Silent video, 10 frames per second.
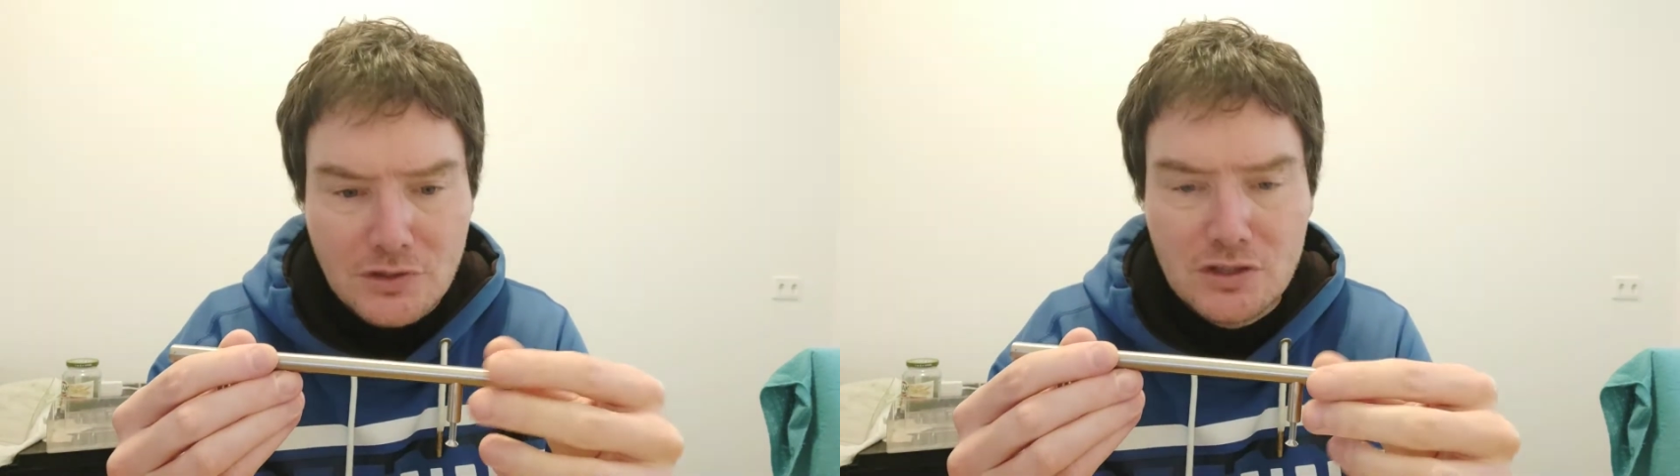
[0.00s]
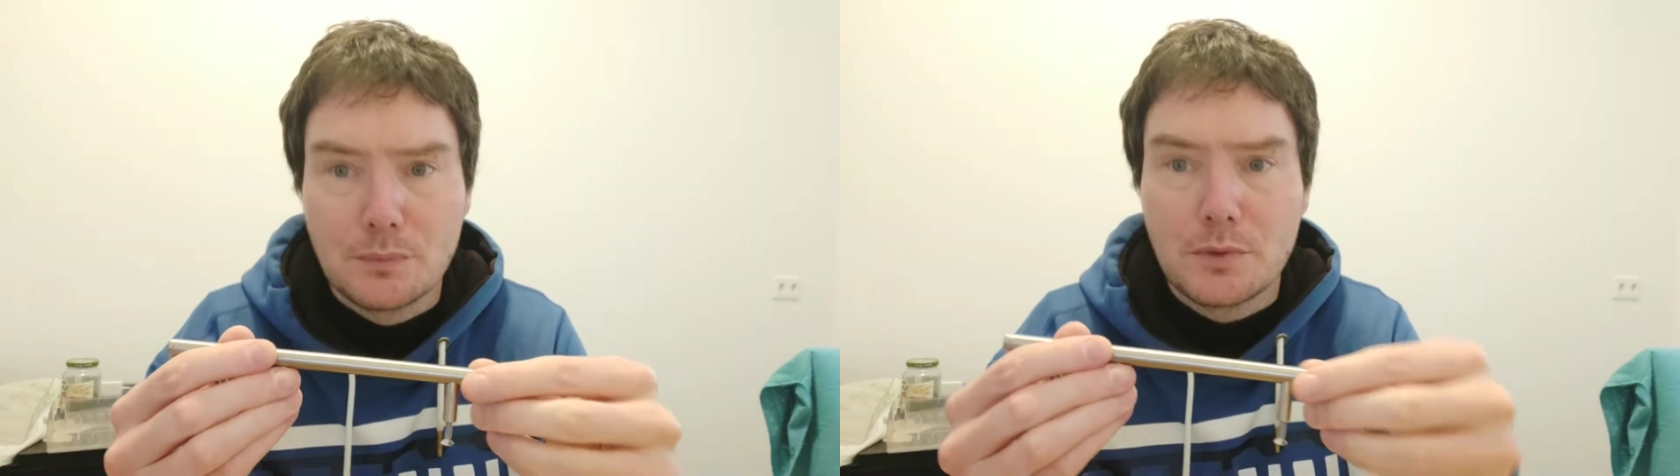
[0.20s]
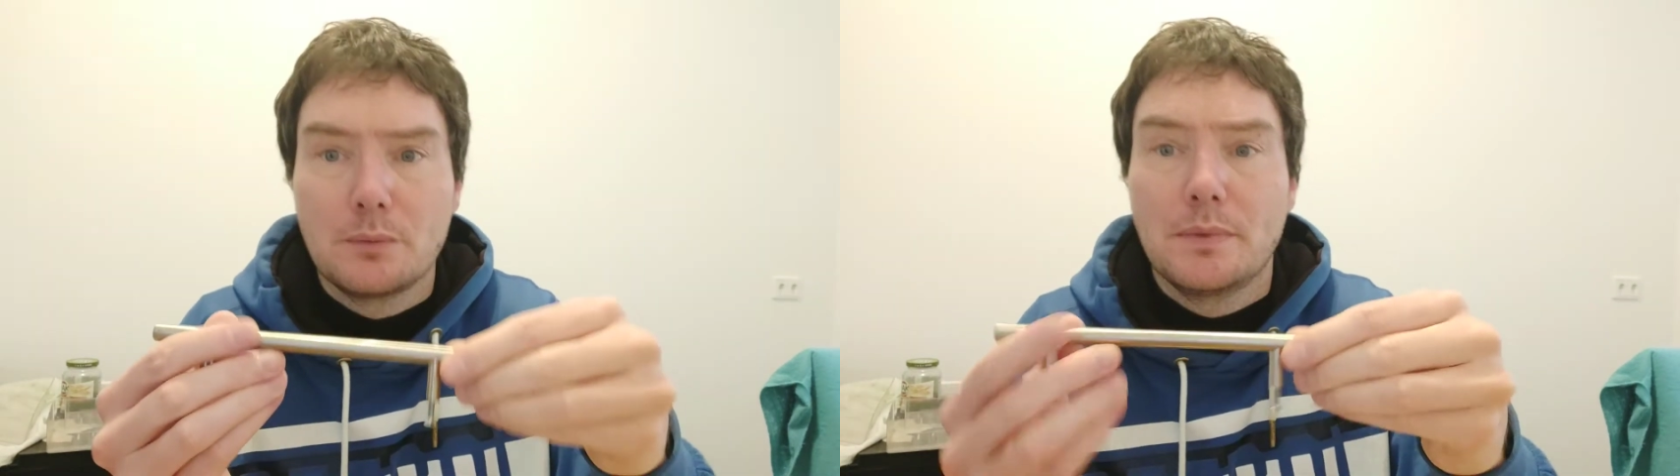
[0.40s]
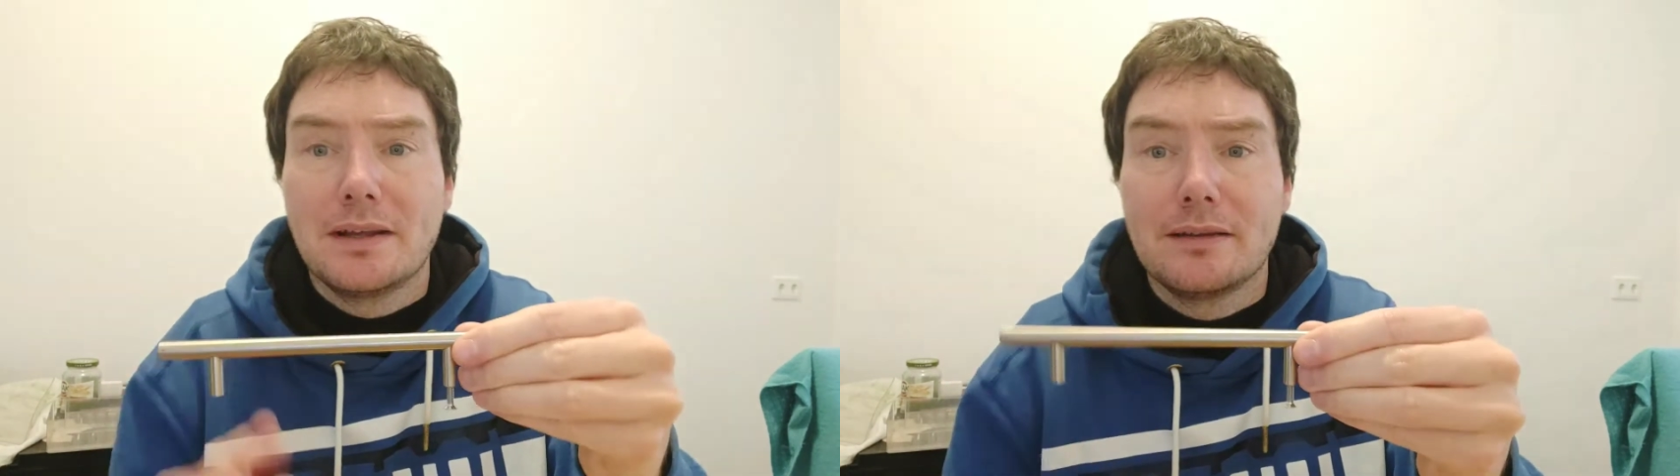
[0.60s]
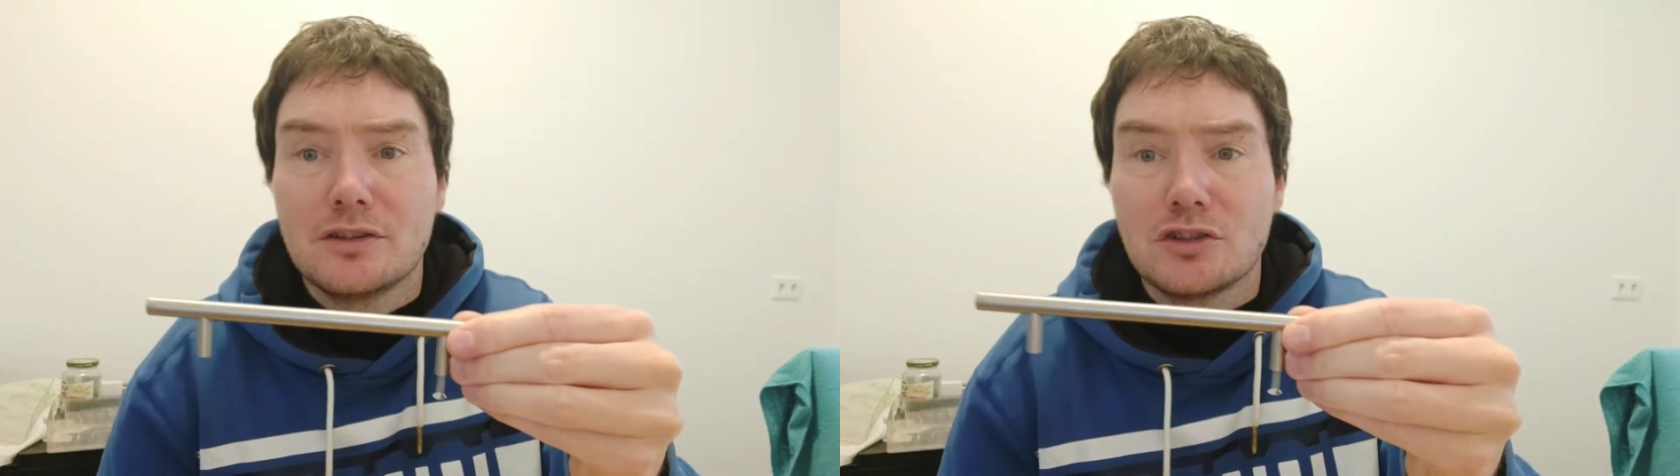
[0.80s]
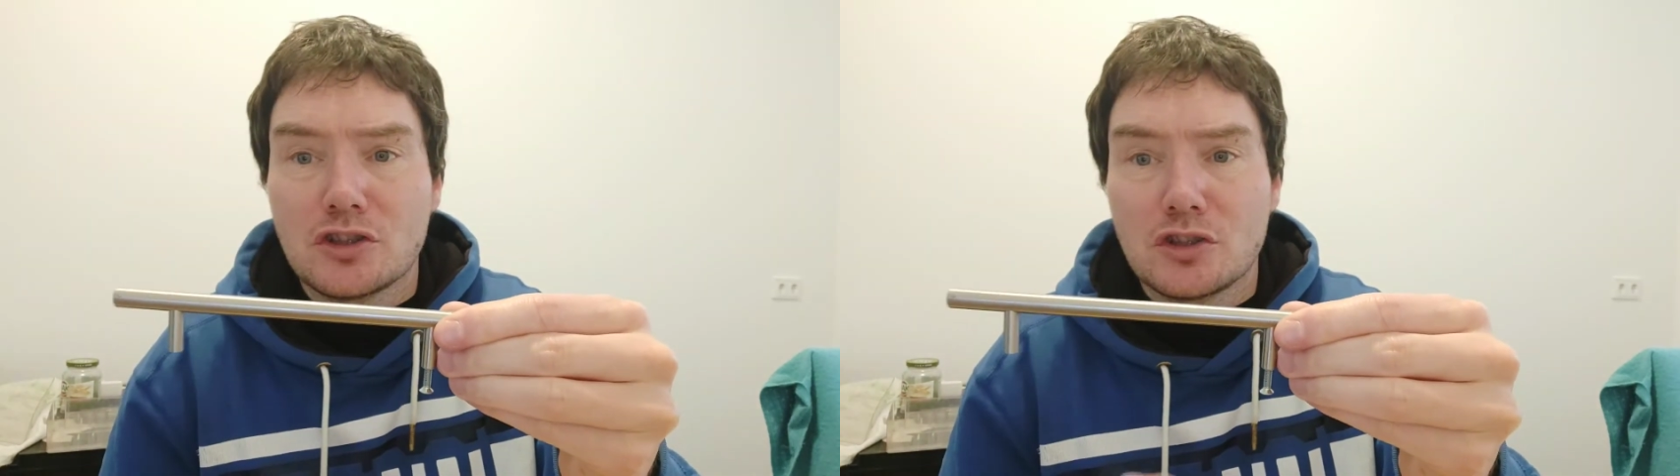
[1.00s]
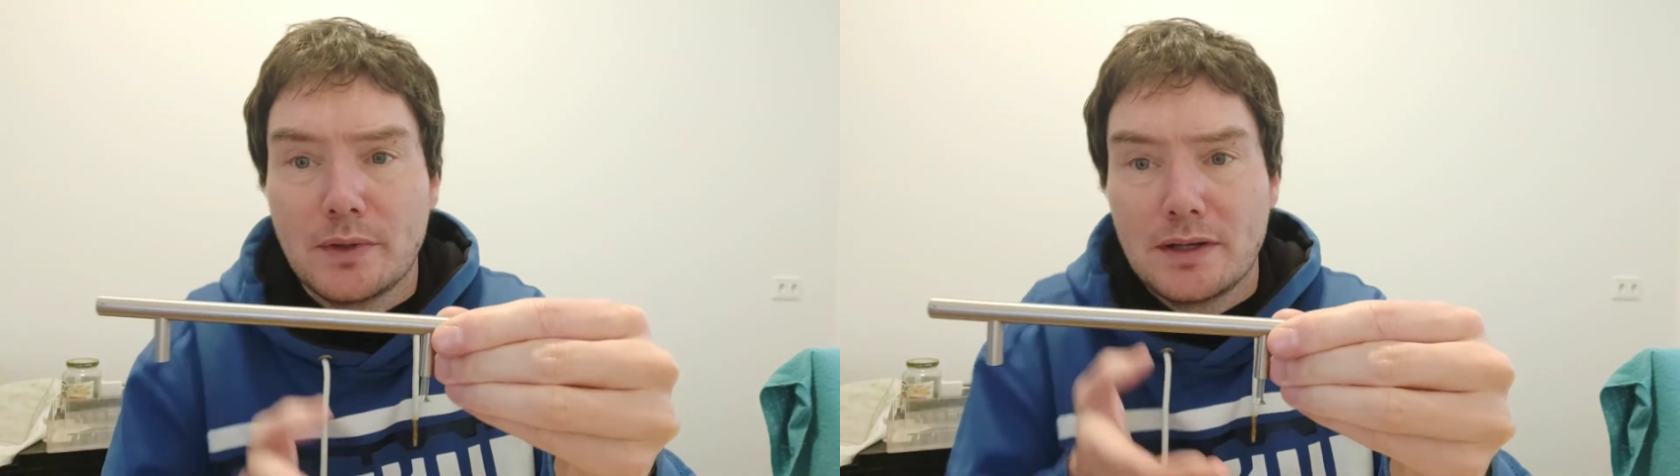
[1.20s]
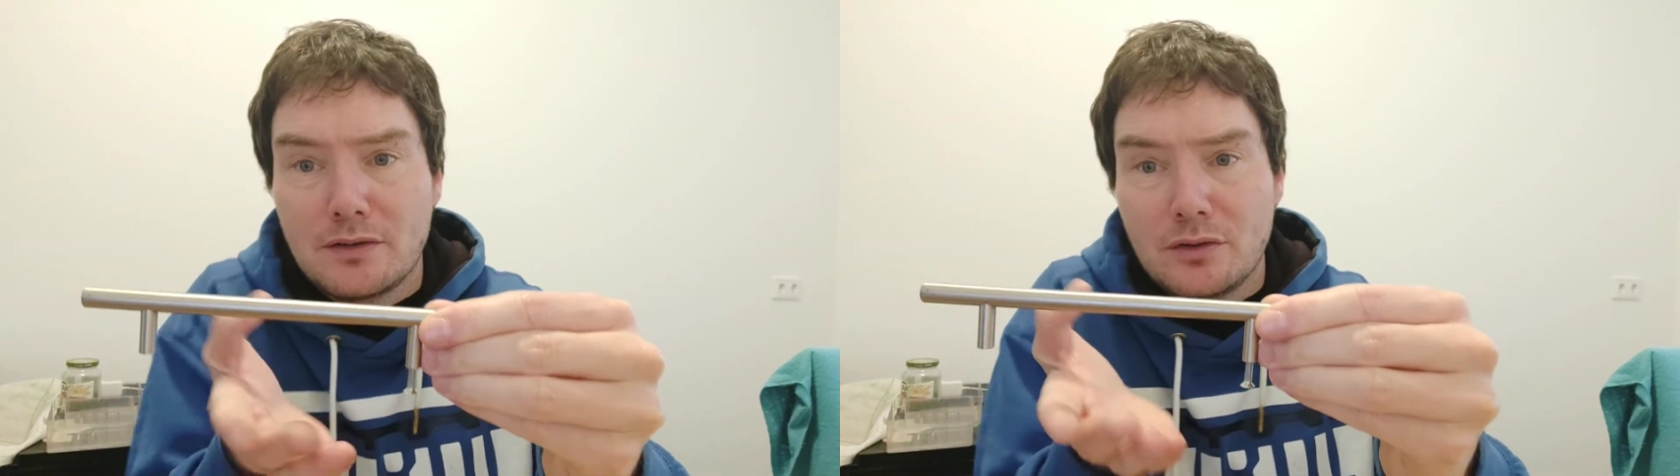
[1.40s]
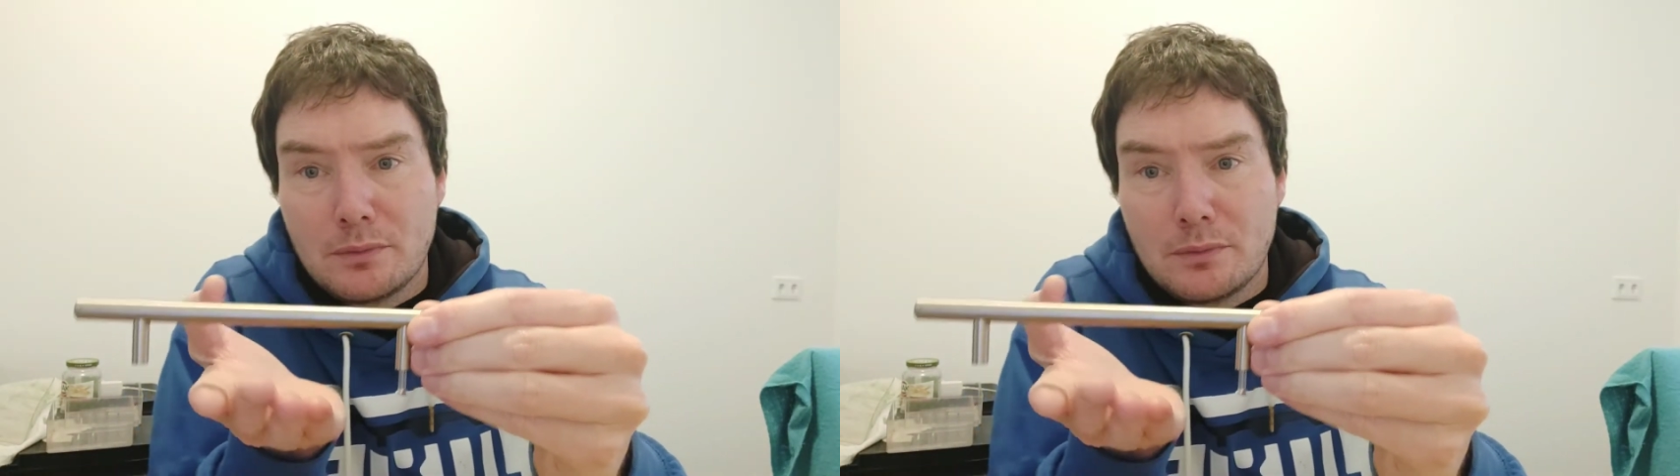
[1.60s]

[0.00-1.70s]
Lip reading: So I'm going to make it in such a way that you